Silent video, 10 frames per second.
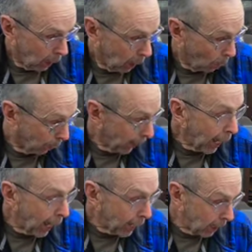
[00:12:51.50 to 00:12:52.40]
with
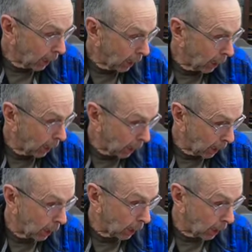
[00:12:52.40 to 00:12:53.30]
that,
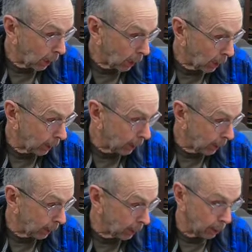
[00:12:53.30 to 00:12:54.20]
like I
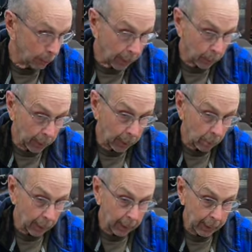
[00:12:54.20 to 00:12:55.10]
said, it'll be a
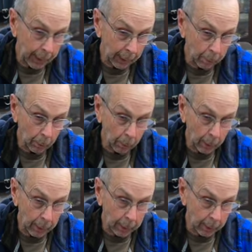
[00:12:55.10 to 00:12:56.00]
week and a half before
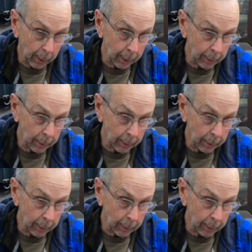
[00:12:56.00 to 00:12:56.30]
I start,